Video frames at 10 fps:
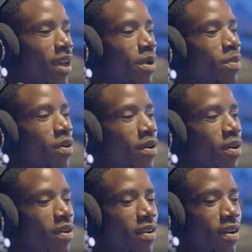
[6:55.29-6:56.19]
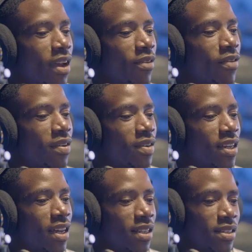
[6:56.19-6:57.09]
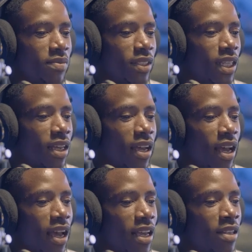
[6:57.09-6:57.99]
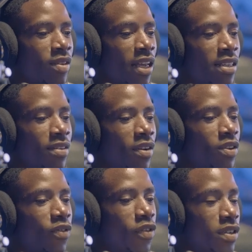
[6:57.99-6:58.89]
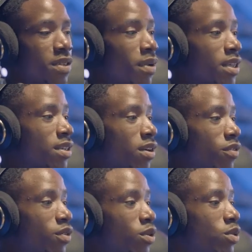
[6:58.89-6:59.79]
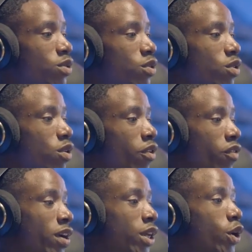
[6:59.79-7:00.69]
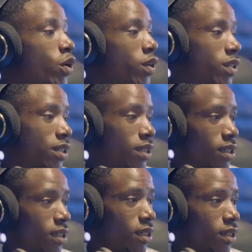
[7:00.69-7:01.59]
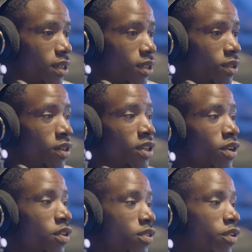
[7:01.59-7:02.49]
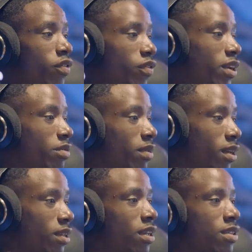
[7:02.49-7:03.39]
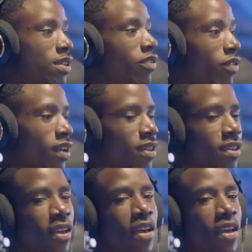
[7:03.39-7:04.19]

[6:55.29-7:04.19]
But I found out that it was as if I was forcing myself to offer the course. wow. Not the course offering me. There's a difference.